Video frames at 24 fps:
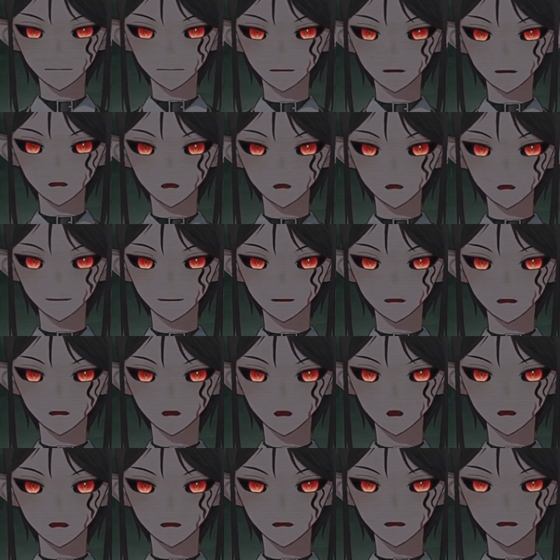As I
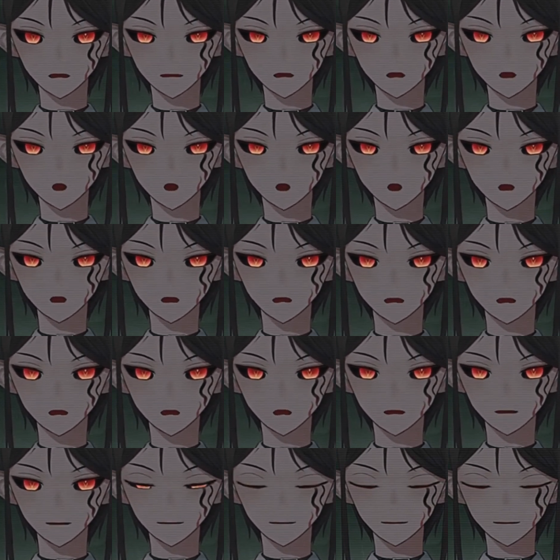rounded the corner
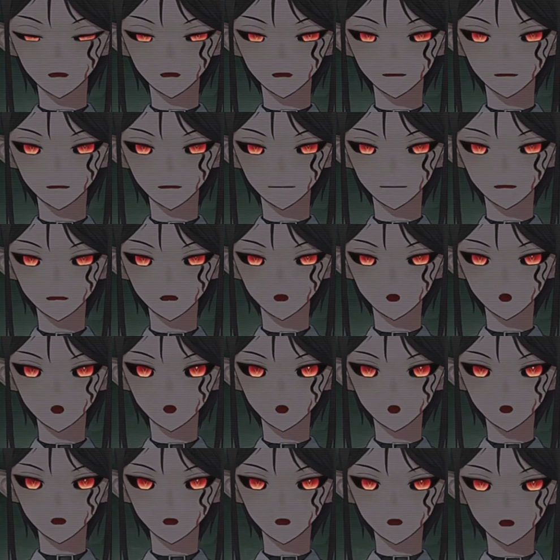at the end of the
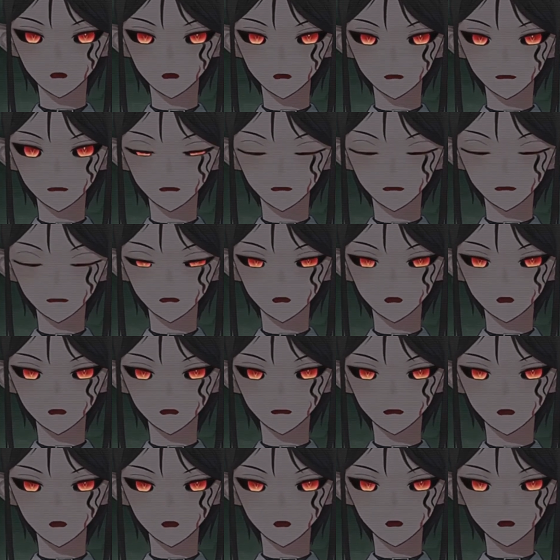hallway, I
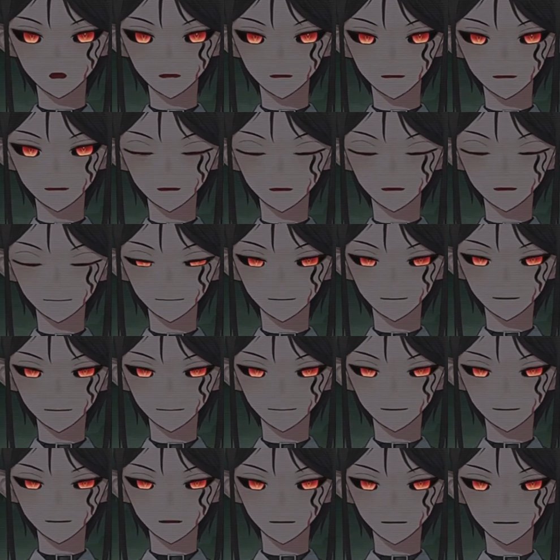caught a glimpse of
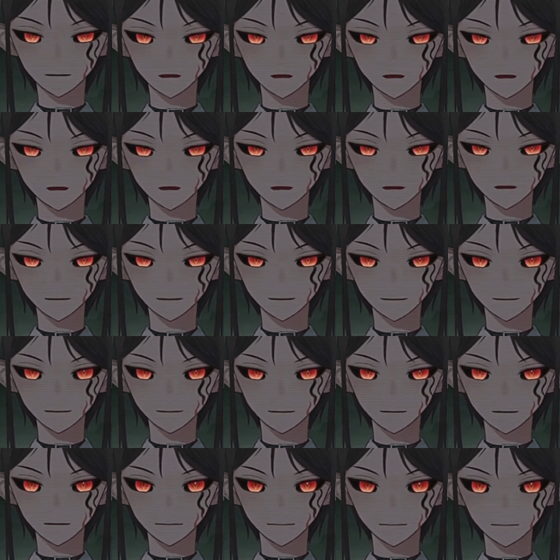something
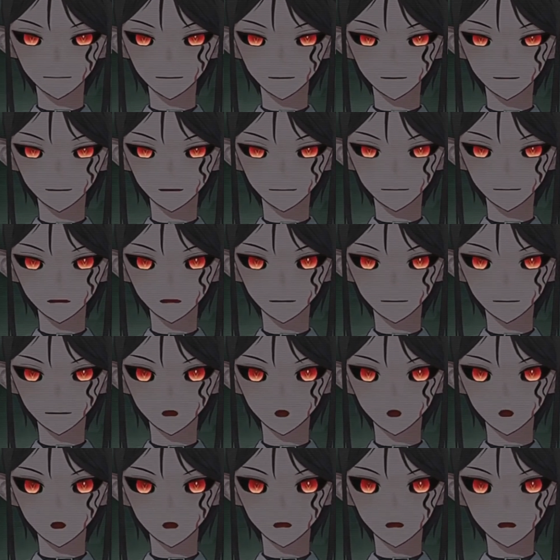else. Something
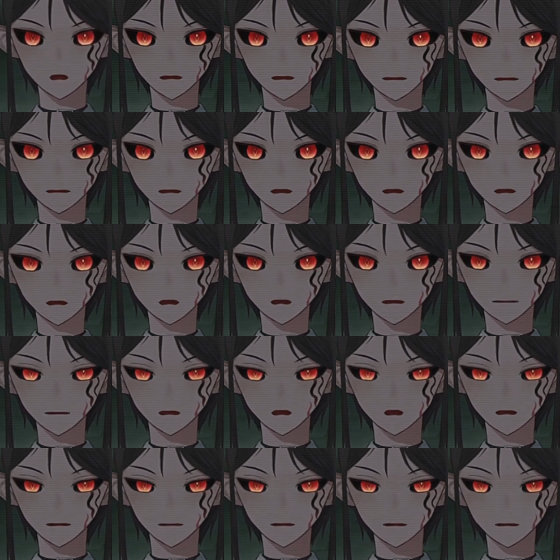pale,
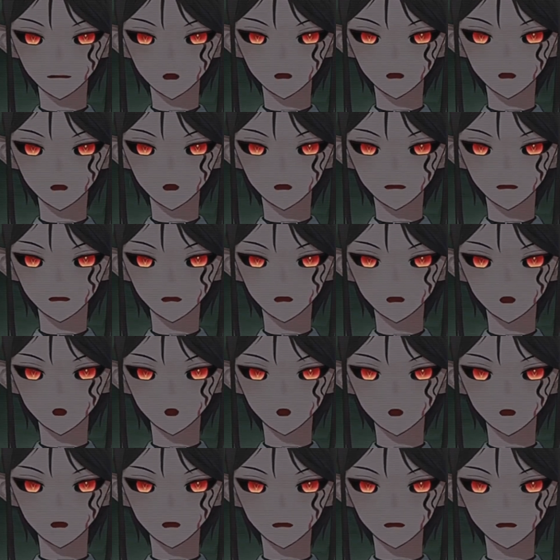moving around the
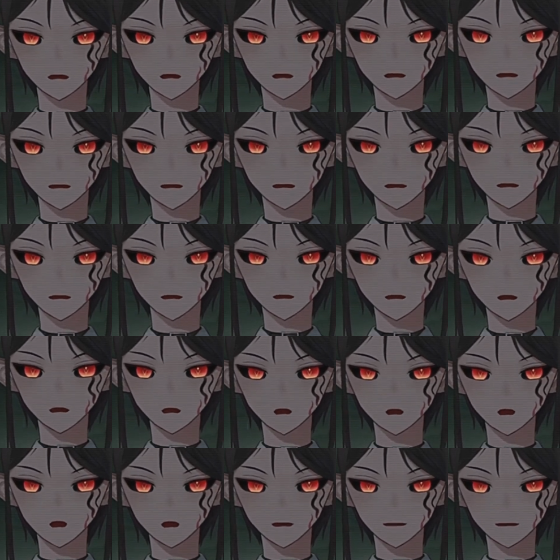corner.
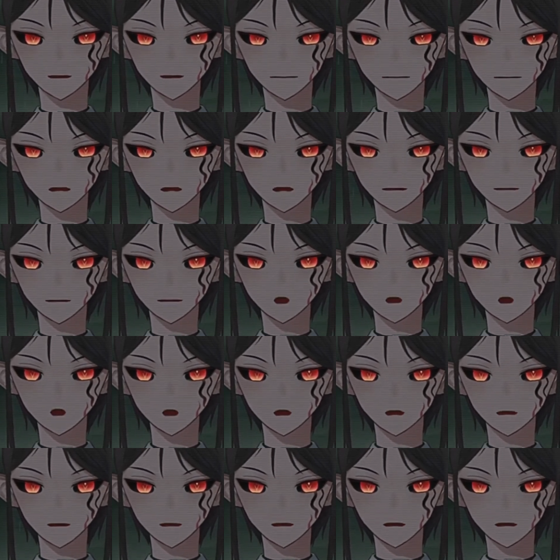As it moved away
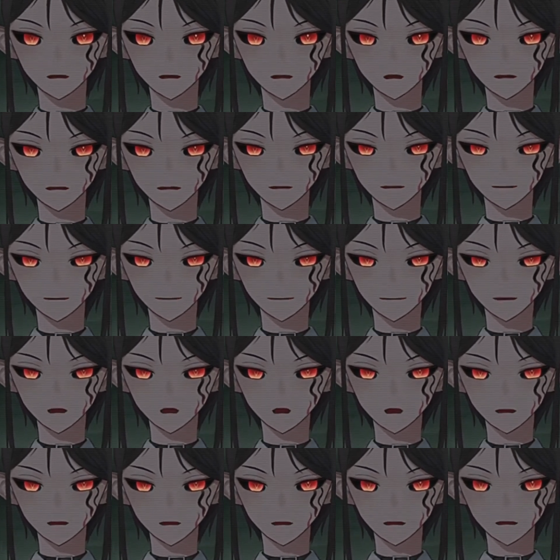from me, the
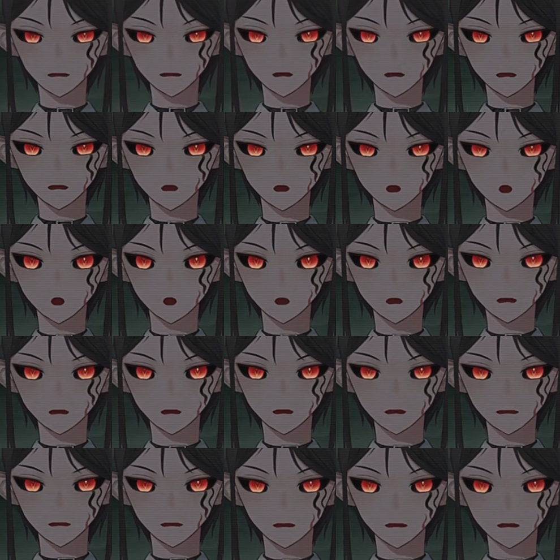static grew
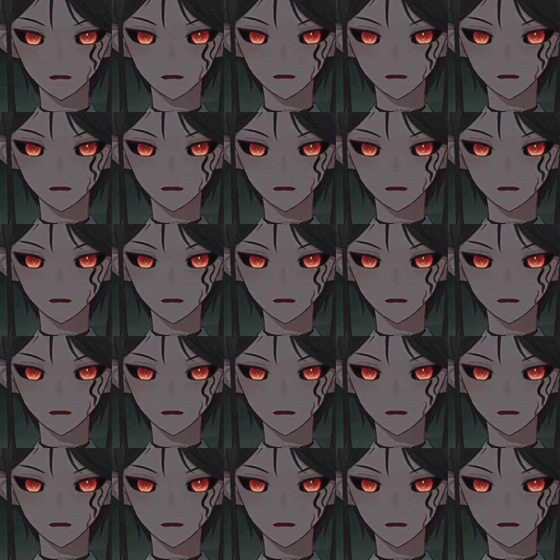quieter.